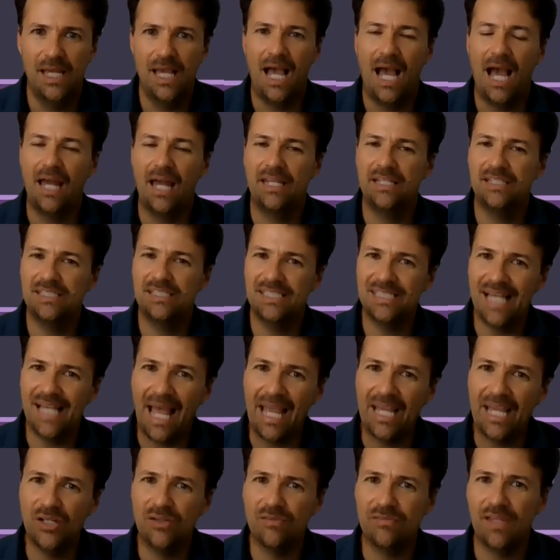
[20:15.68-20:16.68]
And
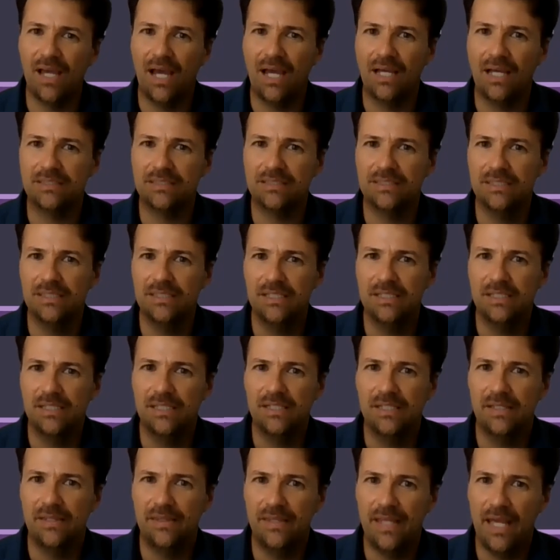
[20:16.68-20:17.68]
inside of that,
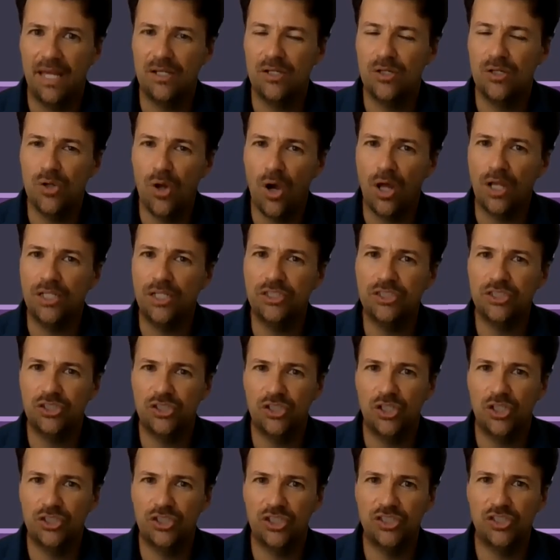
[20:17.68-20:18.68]
then knowledge is
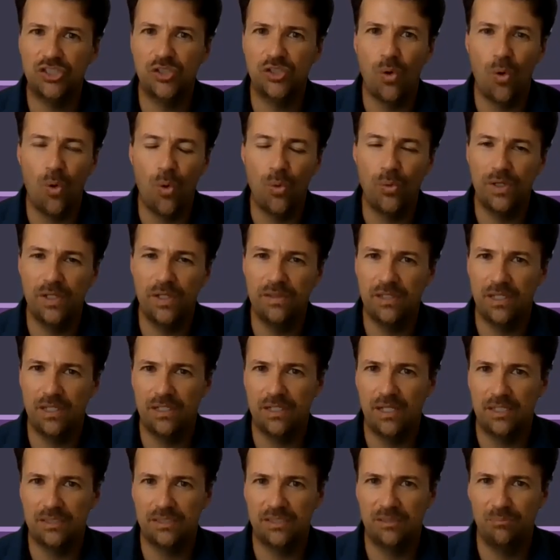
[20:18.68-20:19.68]
not just the only thing
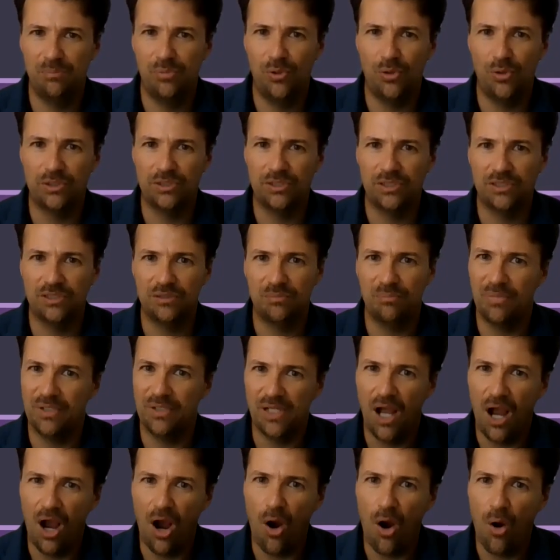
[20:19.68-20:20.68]
that's important, but
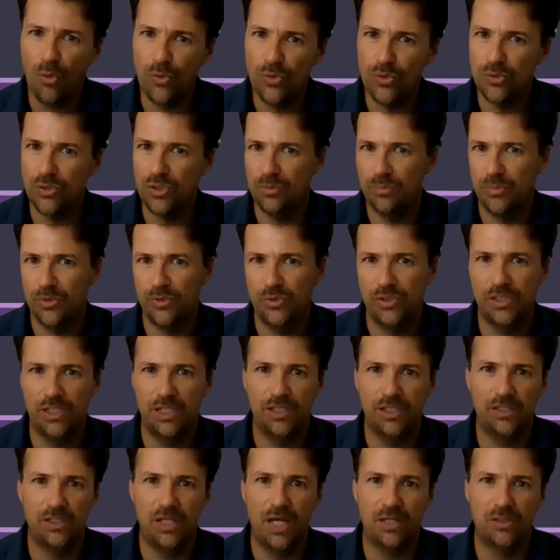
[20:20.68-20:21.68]
how you
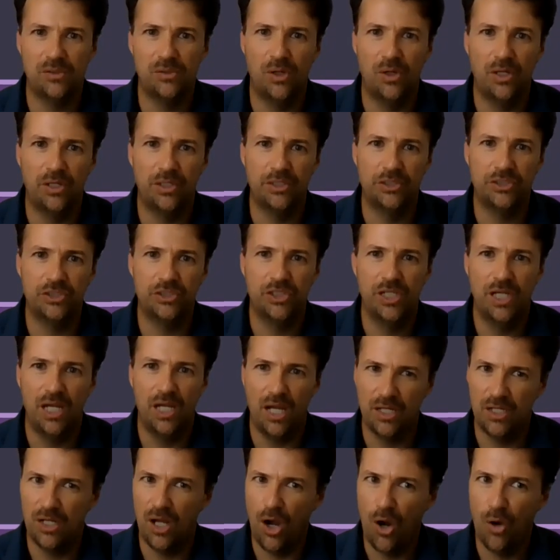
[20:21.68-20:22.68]
communicate that knowledge
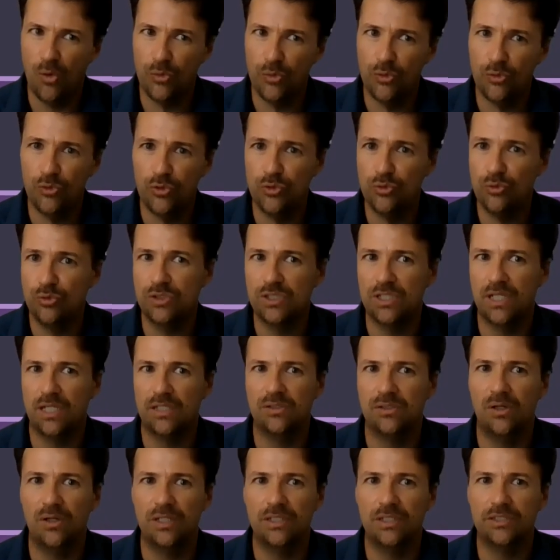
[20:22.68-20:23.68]
and how you use that
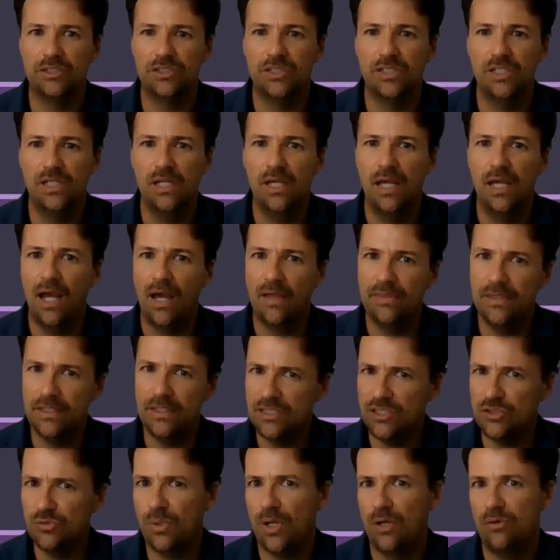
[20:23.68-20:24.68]
knowledge. And this
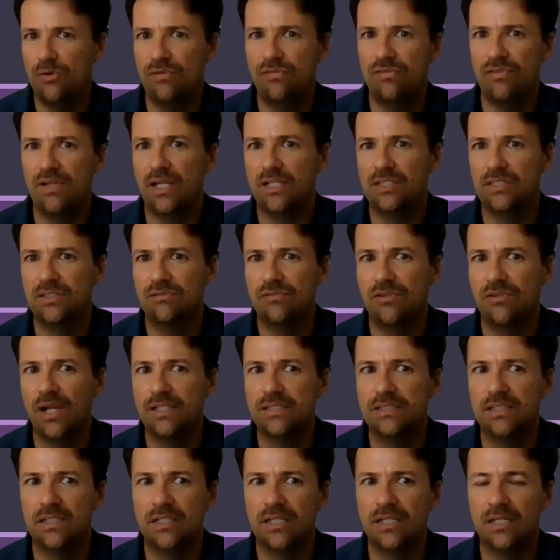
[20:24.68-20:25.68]
is where reflective
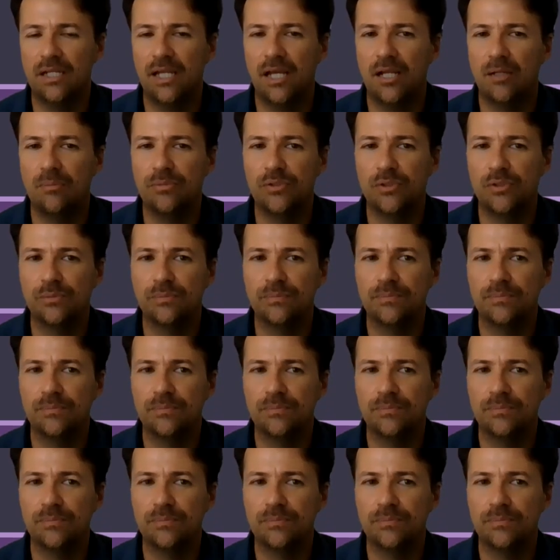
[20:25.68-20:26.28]
writing can help you.